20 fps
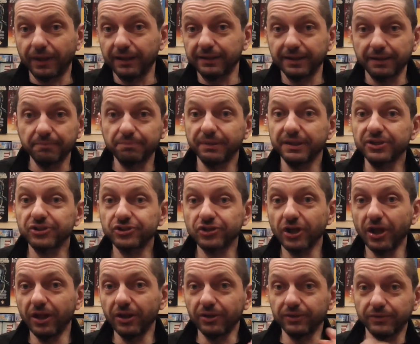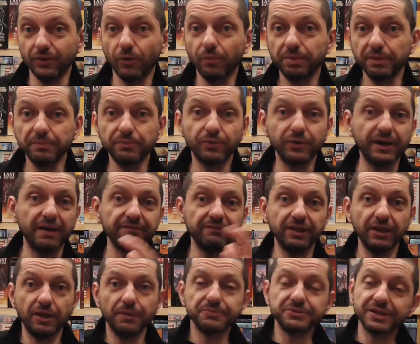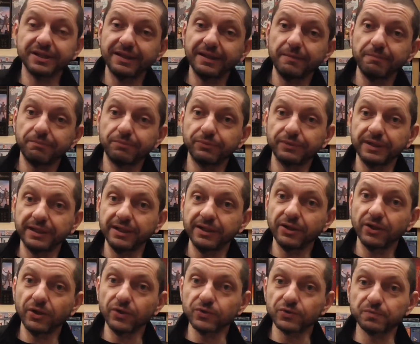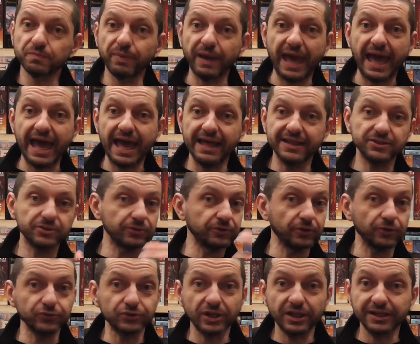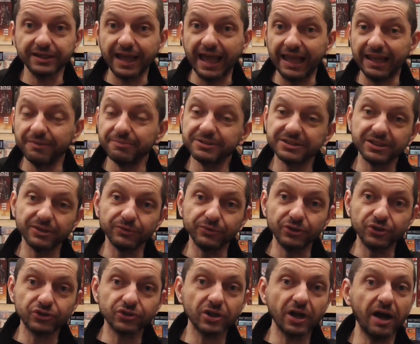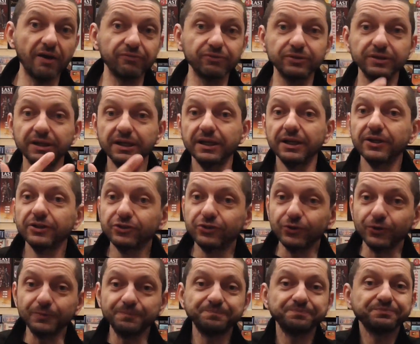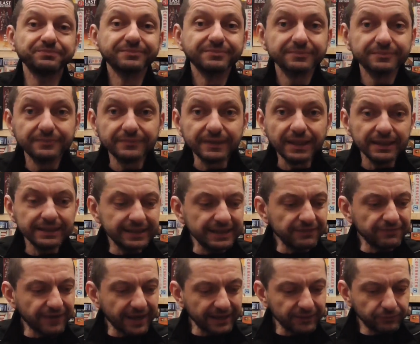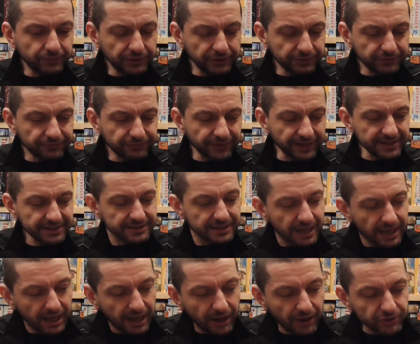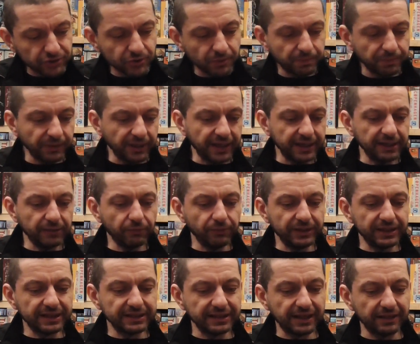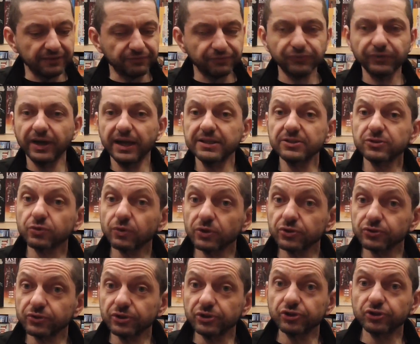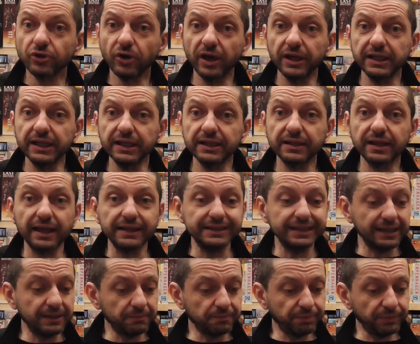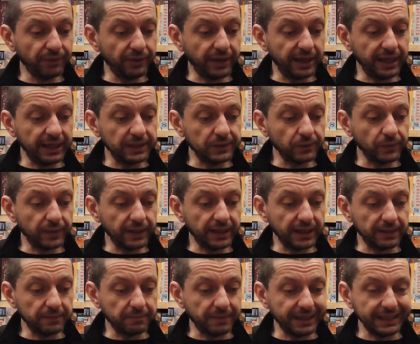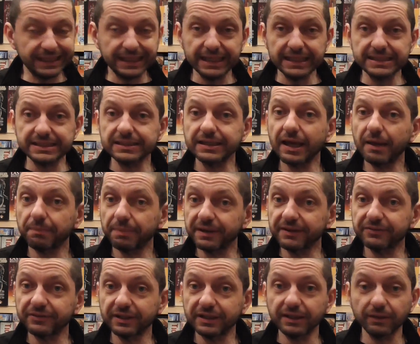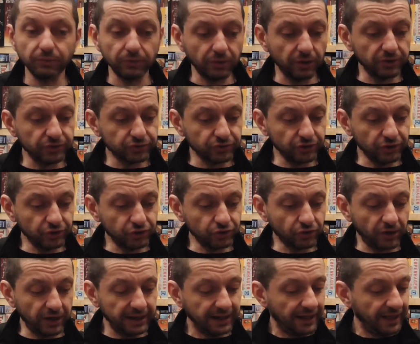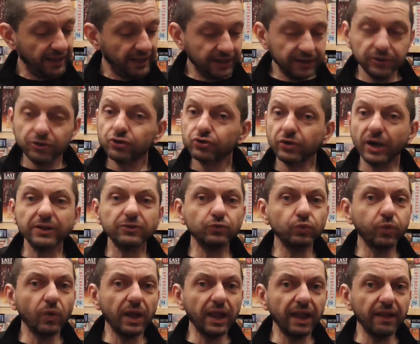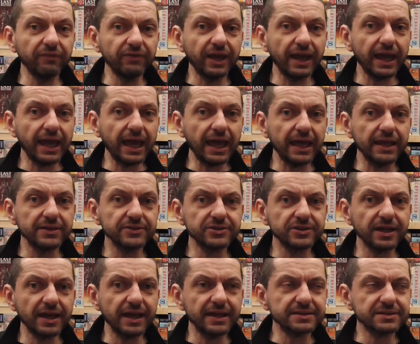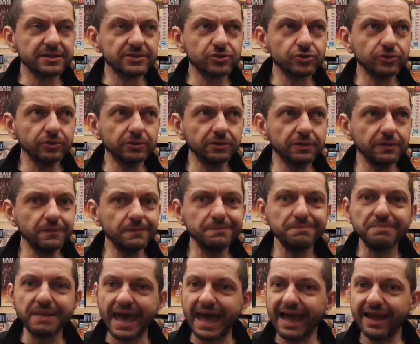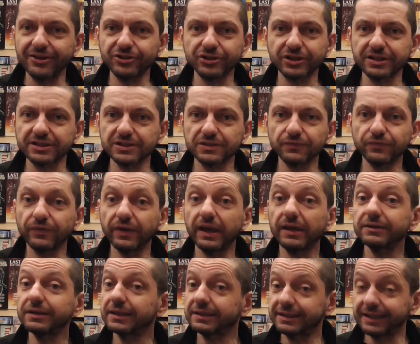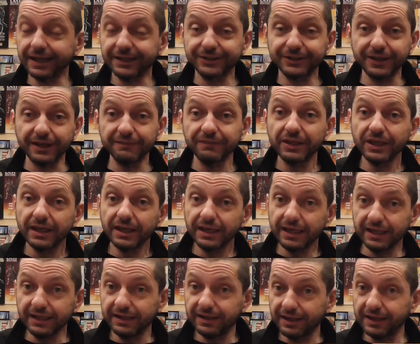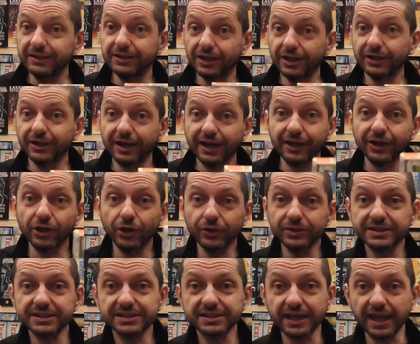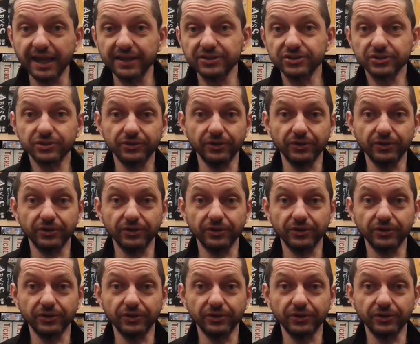well, then play solo, open more envelopes, and then bring those paths or those other elements that you discover to the event with your friends. I also played it with adult friends who also enjoyed it. I didn't play it with my kids yet, but I think they will also enjoy it. Trek 12 has has a certain magic. It's very addictive in in, in a good sense